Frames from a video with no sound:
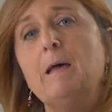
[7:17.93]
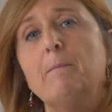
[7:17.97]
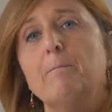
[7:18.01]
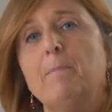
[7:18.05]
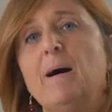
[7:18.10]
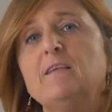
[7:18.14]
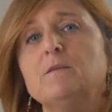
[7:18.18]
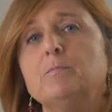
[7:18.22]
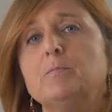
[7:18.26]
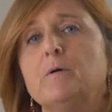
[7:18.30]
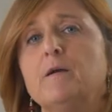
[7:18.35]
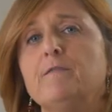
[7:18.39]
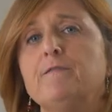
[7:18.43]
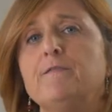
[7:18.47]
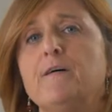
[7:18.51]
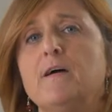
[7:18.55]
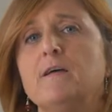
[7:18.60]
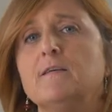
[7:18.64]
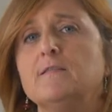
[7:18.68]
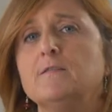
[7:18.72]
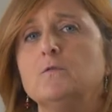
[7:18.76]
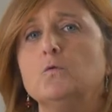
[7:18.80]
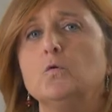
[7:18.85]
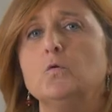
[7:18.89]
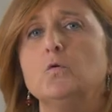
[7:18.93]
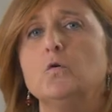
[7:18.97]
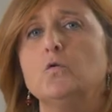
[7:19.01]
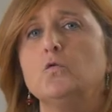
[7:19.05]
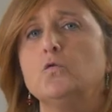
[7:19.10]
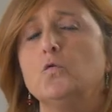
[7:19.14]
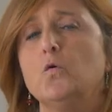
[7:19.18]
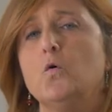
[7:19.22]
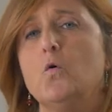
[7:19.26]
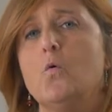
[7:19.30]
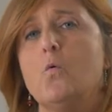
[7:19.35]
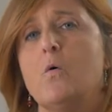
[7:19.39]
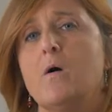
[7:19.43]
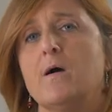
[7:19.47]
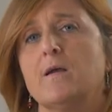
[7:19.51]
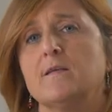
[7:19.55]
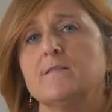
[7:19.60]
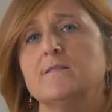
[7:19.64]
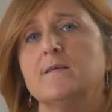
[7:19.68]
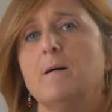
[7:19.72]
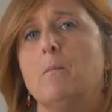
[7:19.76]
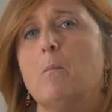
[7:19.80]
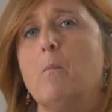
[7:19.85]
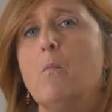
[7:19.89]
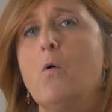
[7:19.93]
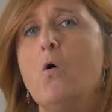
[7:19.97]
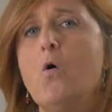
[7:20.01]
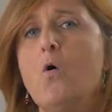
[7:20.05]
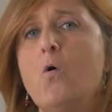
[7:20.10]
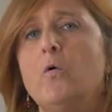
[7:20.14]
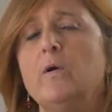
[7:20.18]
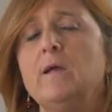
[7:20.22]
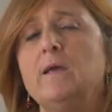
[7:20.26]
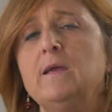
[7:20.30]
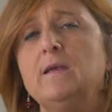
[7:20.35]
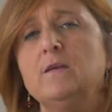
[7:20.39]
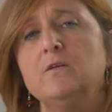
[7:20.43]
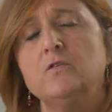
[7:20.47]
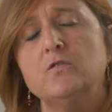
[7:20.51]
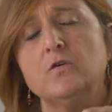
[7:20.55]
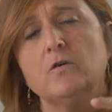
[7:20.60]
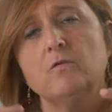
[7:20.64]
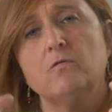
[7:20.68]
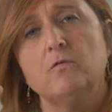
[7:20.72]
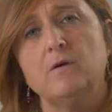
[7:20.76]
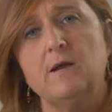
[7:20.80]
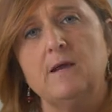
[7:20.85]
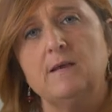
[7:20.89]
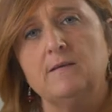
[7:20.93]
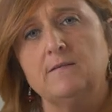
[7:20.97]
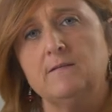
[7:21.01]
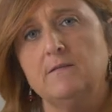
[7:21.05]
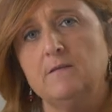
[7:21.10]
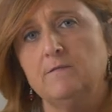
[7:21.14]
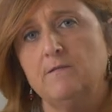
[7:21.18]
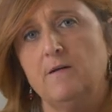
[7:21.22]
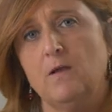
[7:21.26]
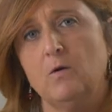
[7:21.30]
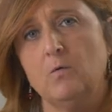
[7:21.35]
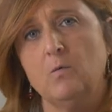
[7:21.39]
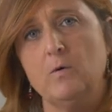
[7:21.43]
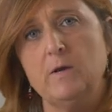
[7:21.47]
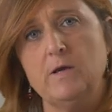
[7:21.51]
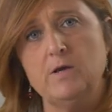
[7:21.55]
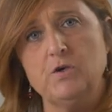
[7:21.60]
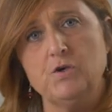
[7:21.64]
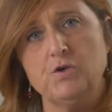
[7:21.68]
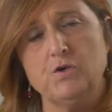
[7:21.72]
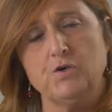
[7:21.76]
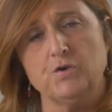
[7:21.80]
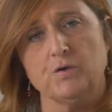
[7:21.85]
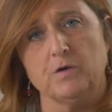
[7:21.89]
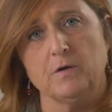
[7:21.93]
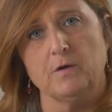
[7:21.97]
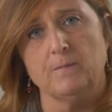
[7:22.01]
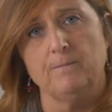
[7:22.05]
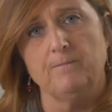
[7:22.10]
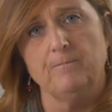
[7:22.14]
but prefers to go towards a more integrated evaluation.